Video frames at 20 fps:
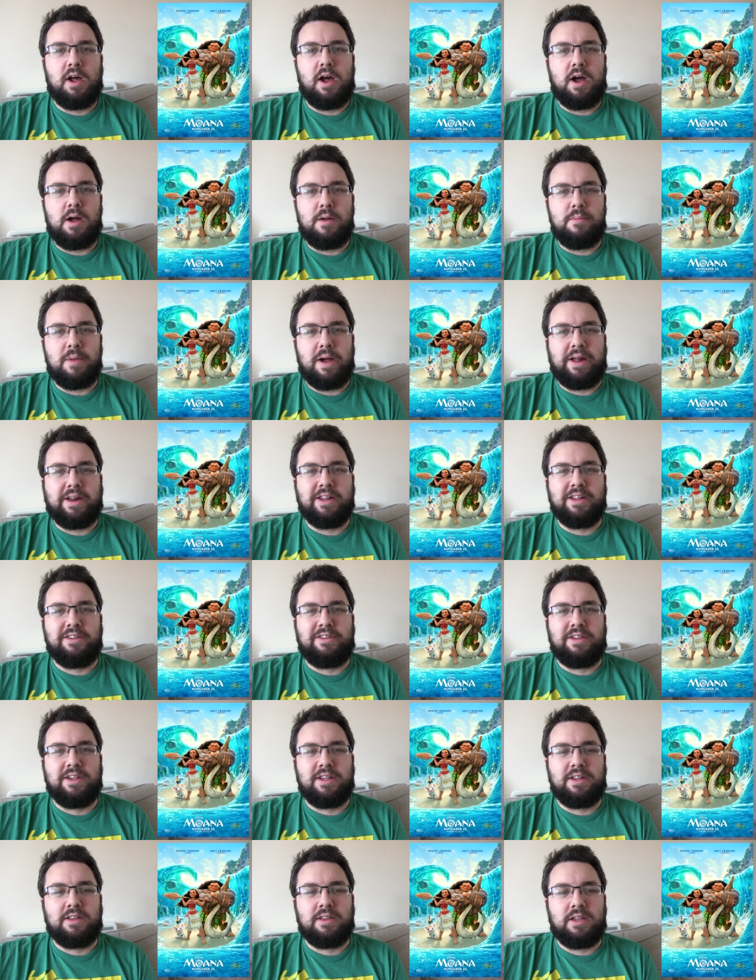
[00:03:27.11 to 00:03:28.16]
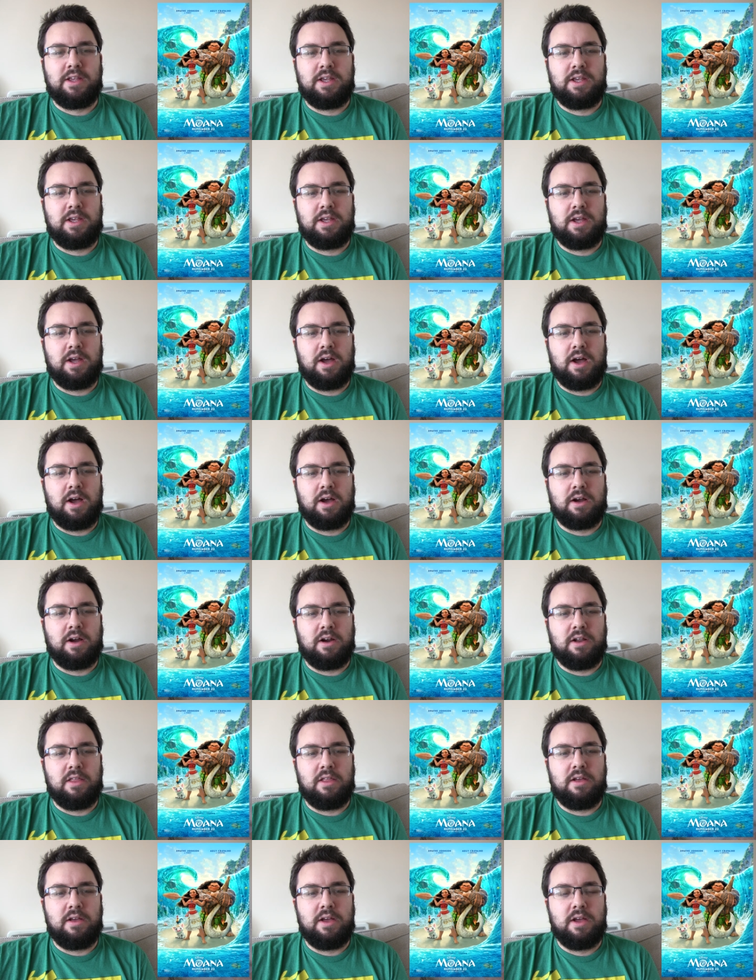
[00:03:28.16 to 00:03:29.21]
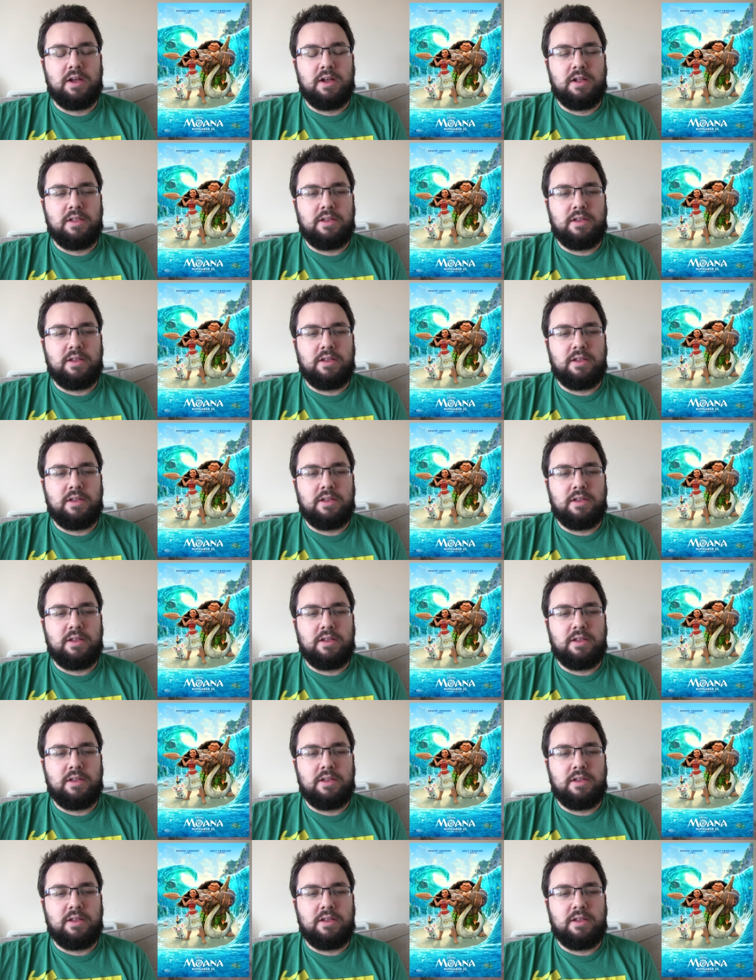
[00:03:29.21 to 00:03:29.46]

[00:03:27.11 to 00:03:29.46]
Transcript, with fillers: um, and indeed the uh, kind of the